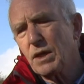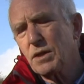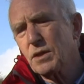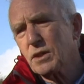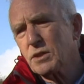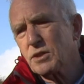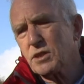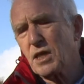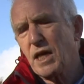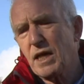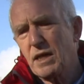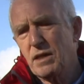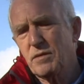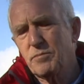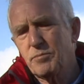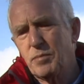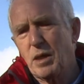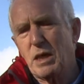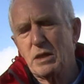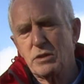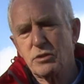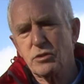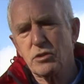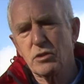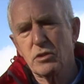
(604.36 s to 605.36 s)
the sale of
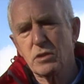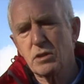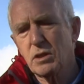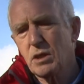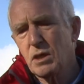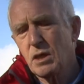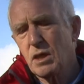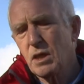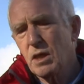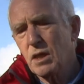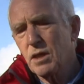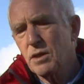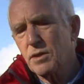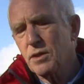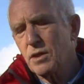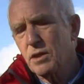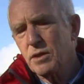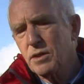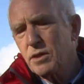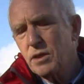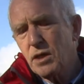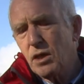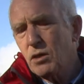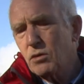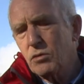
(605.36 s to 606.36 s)
petrol
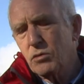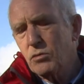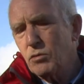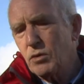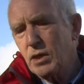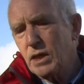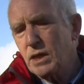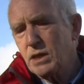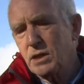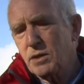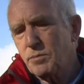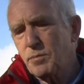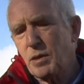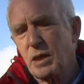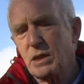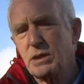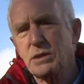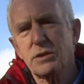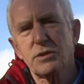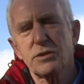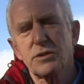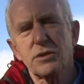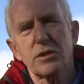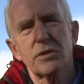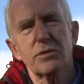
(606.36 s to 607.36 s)
that no
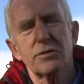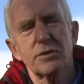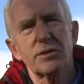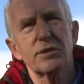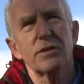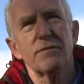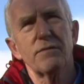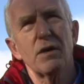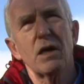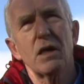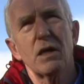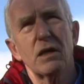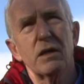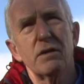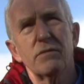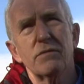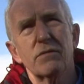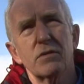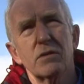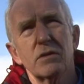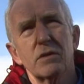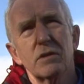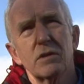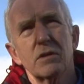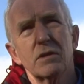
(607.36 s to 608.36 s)
independents could survive.
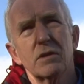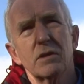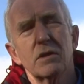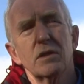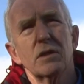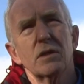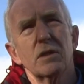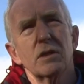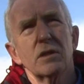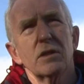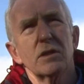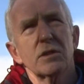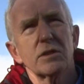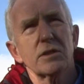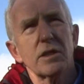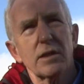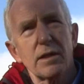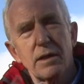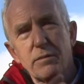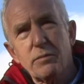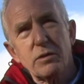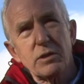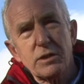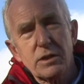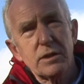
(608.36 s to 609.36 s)
So
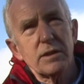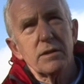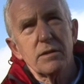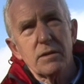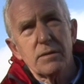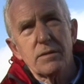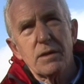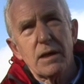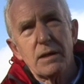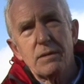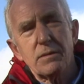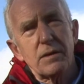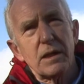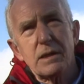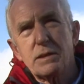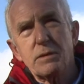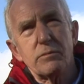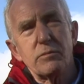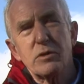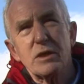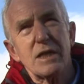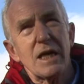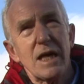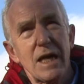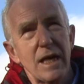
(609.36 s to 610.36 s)
they want, you know, they
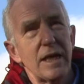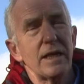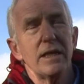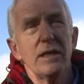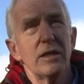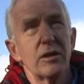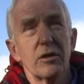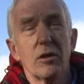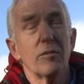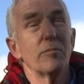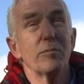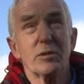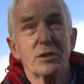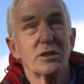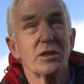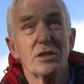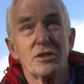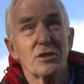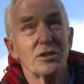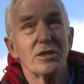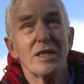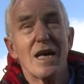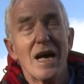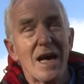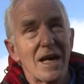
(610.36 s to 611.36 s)
don't want any
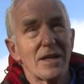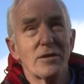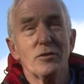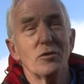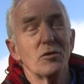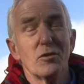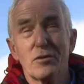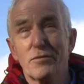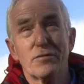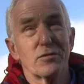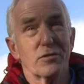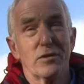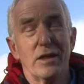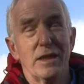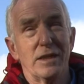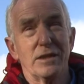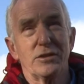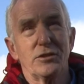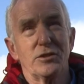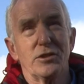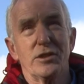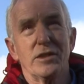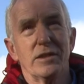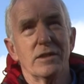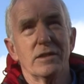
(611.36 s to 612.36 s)
competition at all for
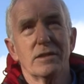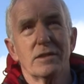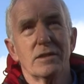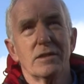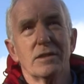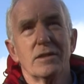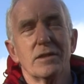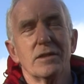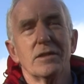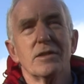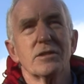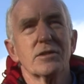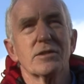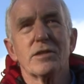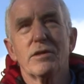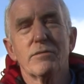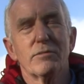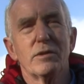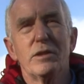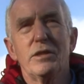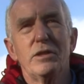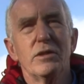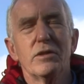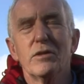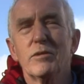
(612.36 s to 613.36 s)
energy. So
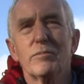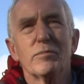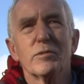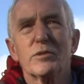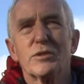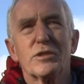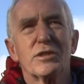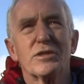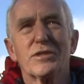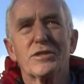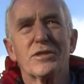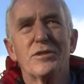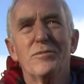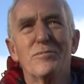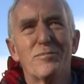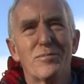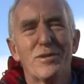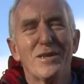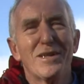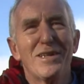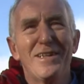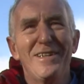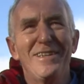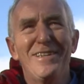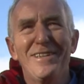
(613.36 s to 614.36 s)
renewables is
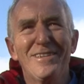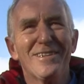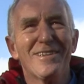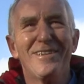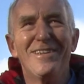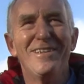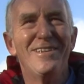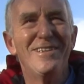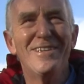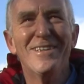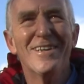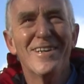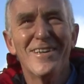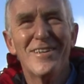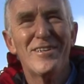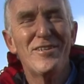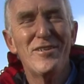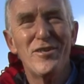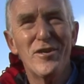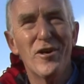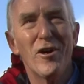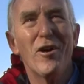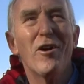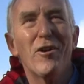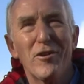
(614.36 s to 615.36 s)
completely
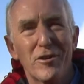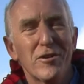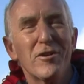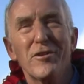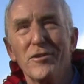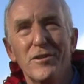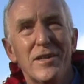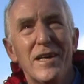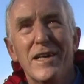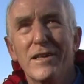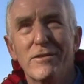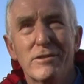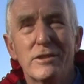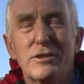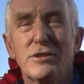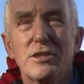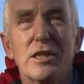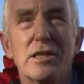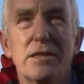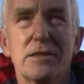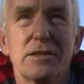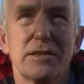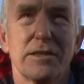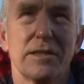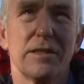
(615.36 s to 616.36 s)
not on their
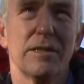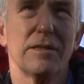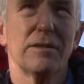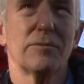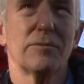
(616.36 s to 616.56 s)
agenda.